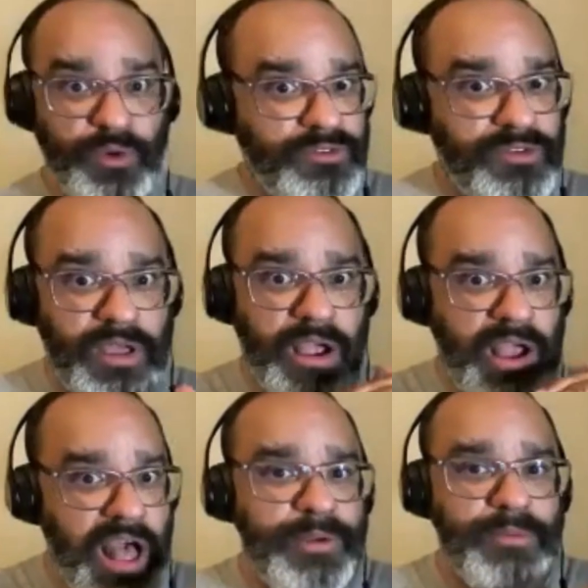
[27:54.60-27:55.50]
just a
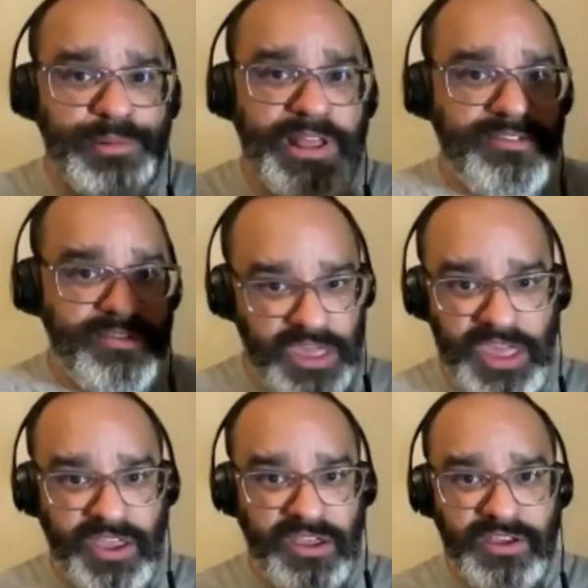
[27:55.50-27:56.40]
commonplace
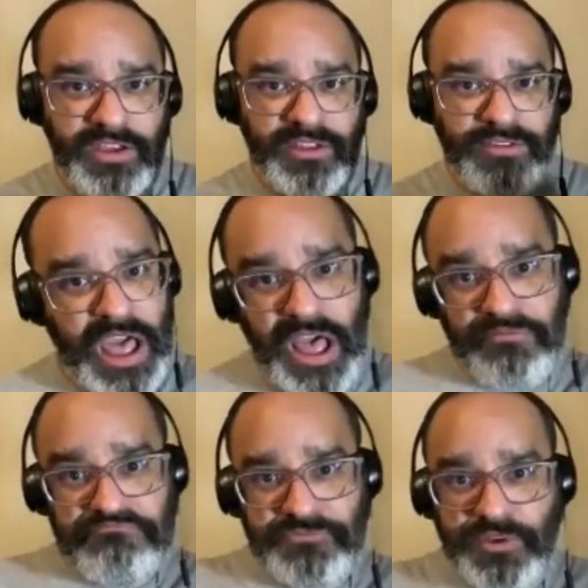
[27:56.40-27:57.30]
thing to have
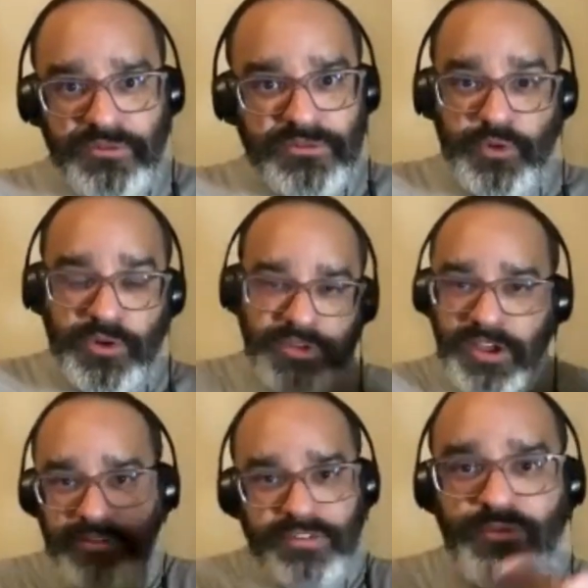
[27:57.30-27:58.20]
just Jewish
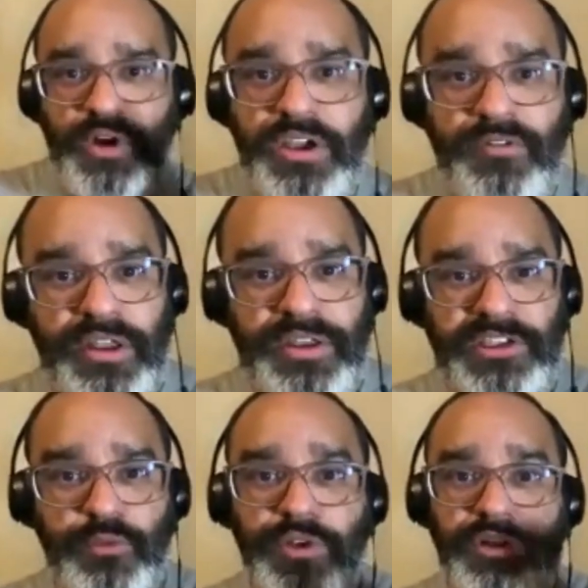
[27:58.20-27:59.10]
exorcists walking around that you
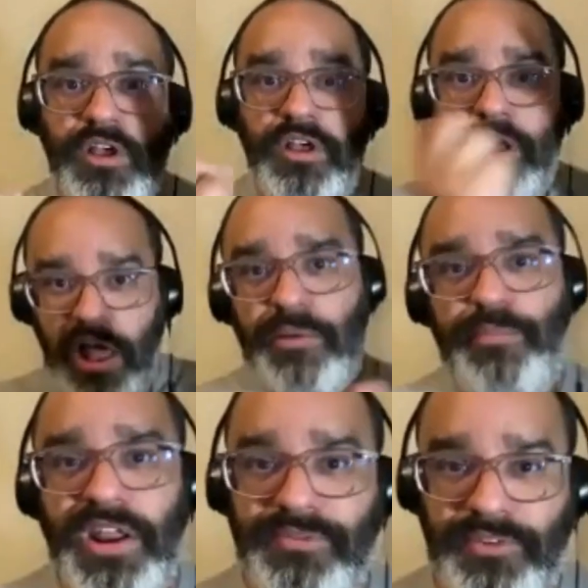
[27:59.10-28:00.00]
would call upon if